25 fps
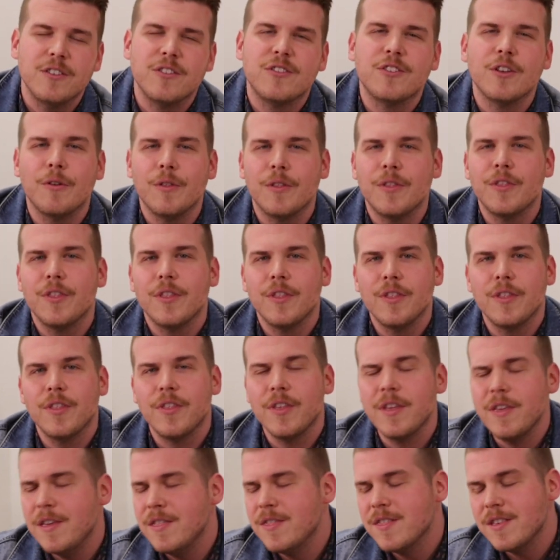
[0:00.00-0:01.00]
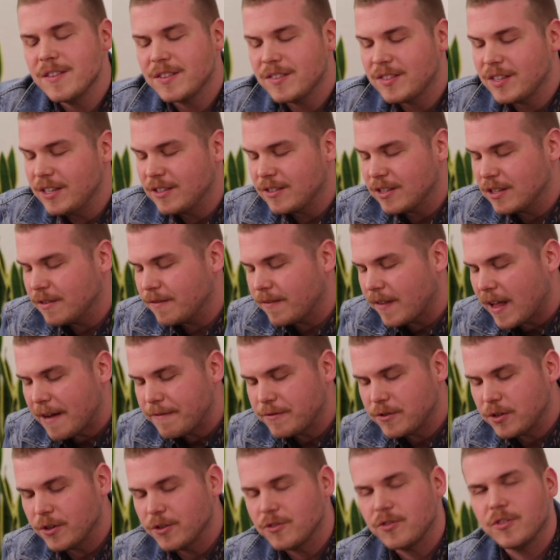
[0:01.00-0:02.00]
And so, in this season of
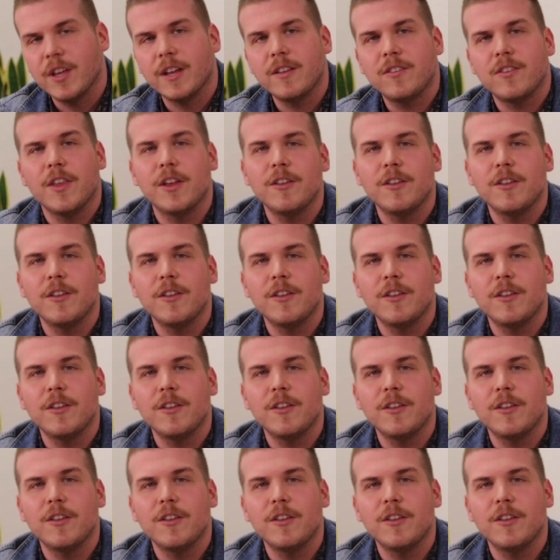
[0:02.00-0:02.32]
Life Church, let,